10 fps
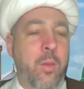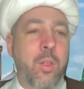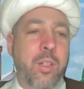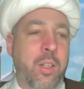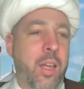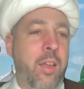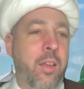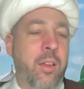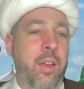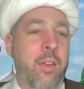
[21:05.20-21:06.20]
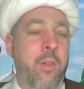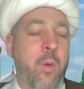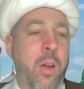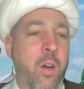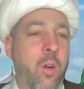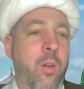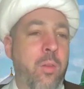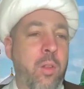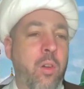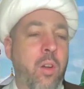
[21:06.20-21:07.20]
He would gave away all
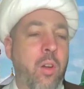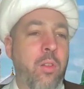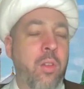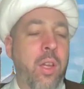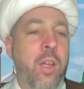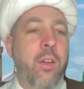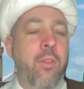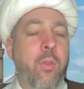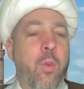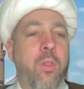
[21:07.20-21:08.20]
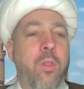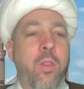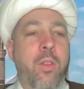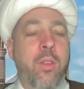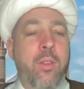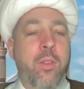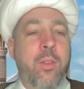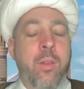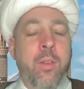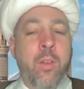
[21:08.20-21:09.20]
of the cloth for the
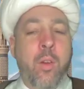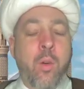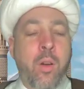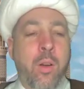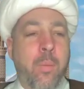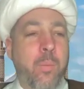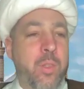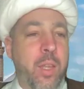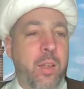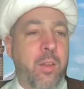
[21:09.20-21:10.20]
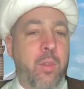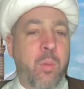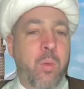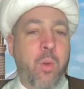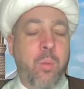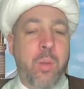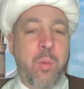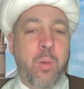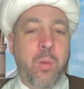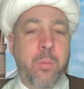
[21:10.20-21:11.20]
sake of the poor
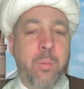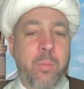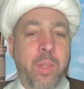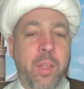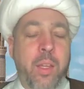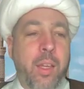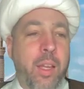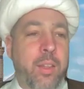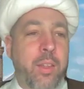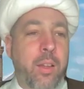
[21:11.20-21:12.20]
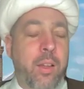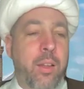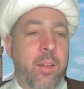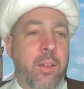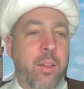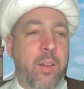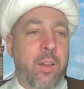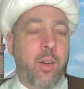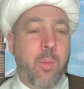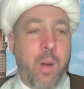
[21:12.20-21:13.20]
people. And
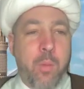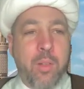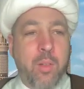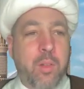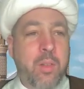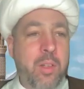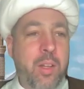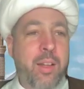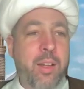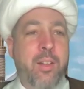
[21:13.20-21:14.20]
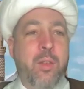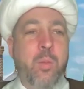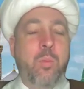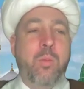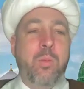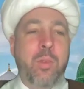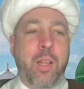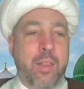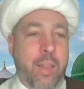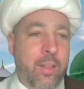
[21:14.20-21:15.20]
amama looks like a
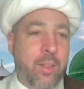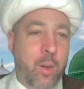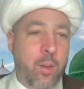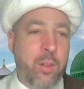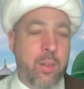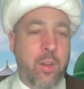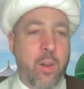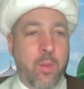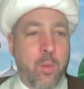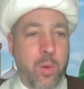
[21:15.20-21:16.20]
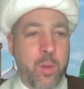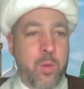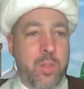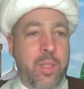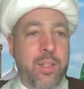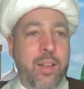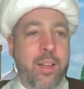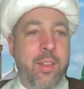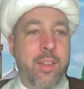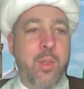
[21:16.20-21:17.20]
not that long cloth when you see it
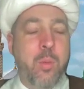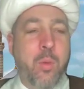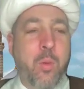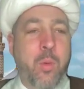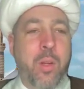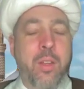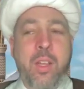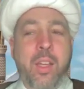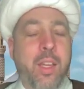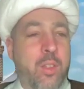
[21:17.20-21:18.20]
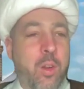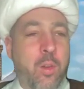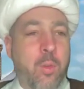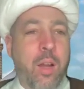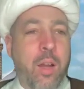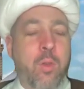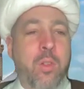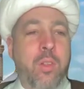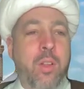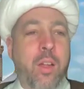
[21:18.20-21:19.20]
like this, but when it's
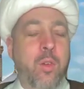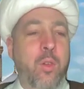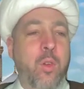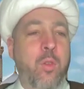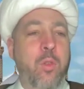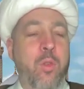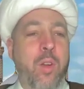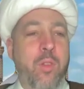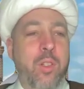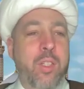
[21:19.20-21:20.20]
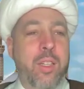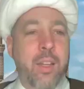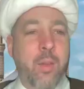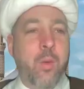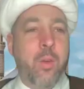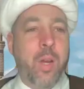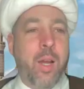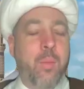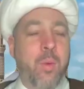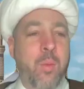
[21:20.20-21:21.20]
unraveled, I don't know if you've ever seen anyone
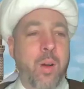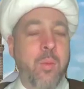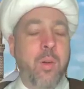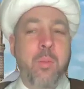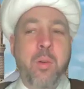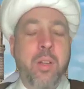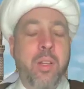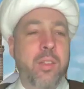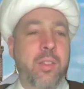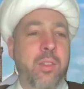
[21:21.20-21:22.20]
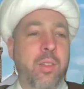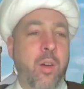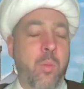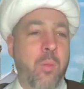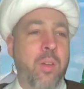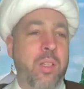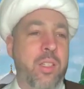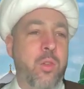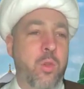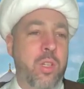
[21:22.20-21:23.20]
wrap amama, but amama
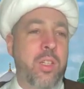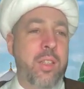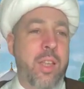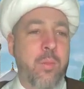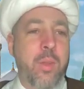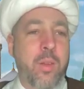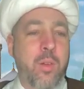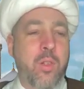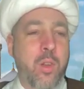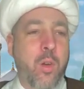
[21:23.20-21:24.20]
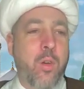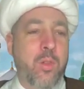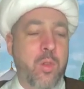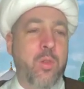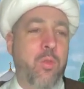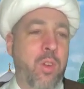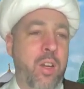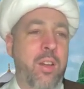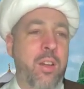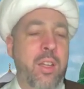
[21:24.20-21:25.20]
is usually 10 meters long, so
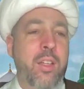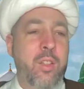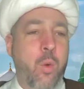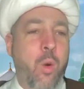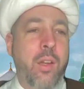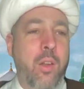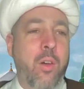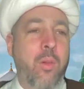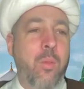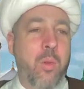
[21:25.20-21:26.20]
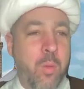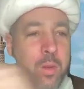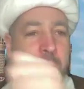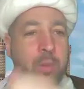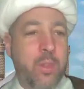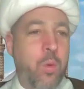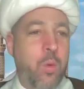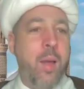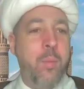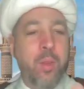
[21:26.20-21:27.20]
it's quite long, but when it's
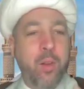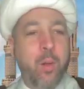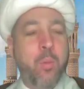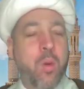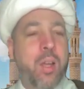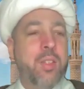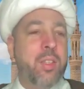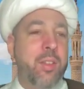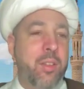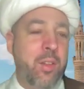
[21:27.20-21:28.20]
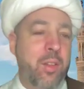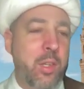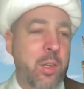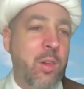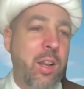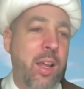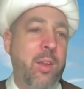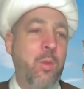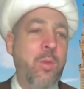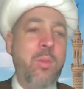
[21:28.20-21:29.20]
wrapped and compressed, it doesn't look like
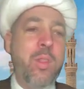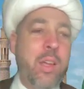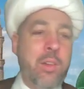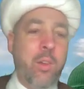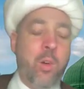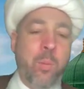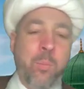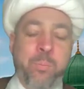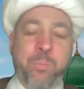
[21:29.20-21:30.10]
it would be that long.